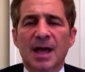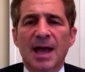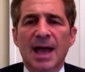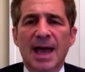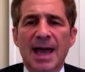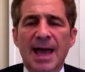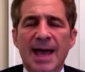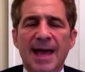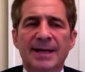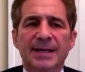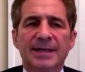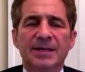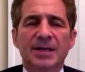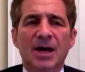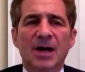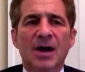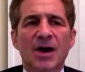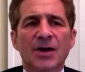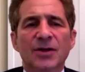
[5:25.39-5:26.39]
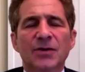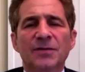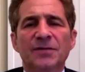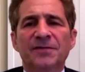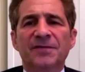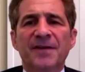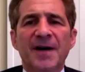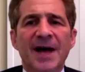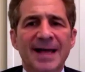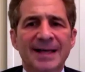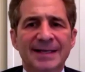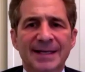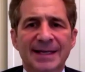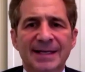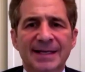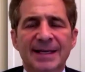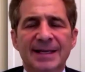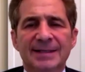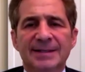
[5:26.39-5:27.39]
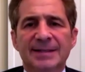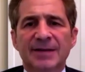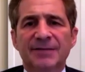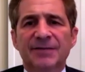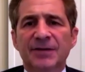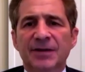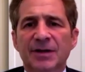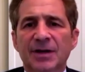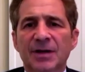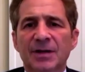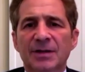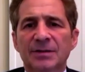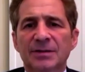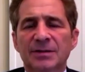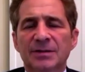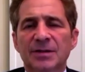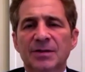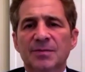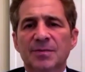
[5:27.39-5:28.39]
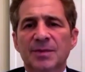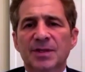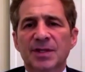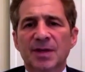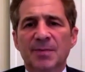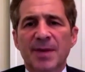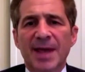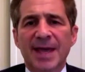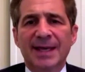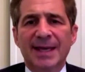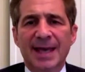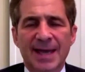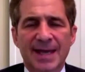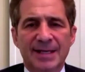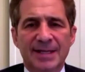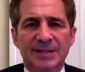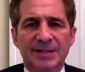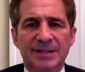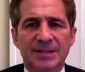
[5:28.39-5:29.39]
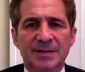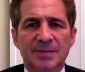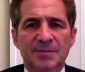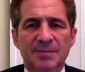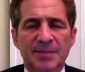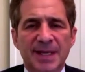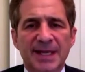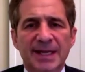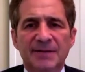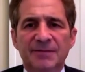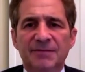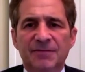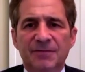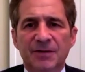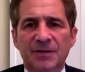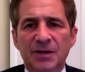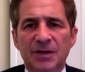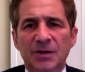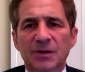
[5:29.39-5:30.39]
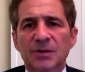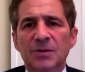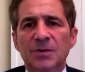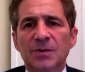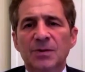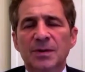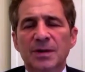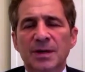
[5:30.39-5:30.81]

and uh, are you finding it difficult to, to make ends meet for you?